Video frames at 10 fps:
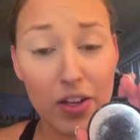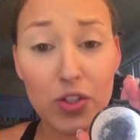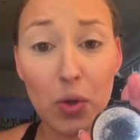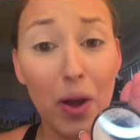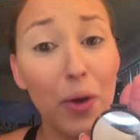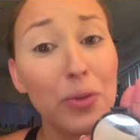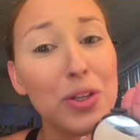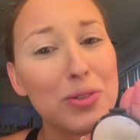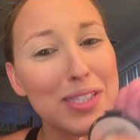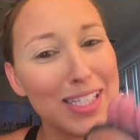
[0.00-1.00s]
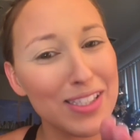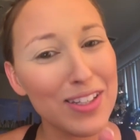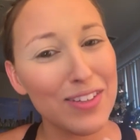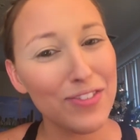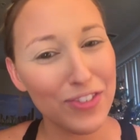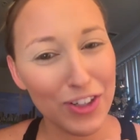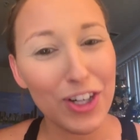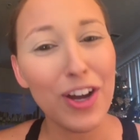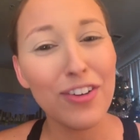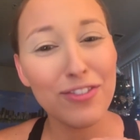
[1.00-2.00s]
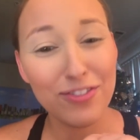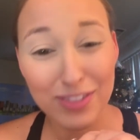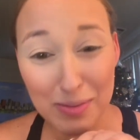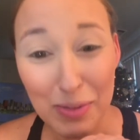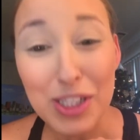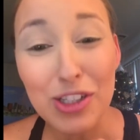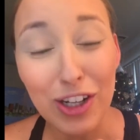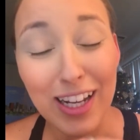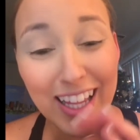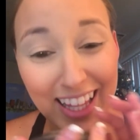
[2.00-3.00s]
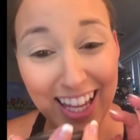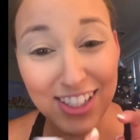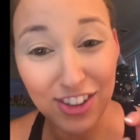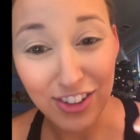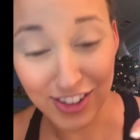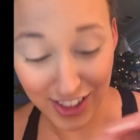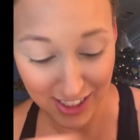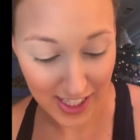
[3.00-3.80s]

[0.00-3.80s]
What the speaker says: So I only use these for special occasions.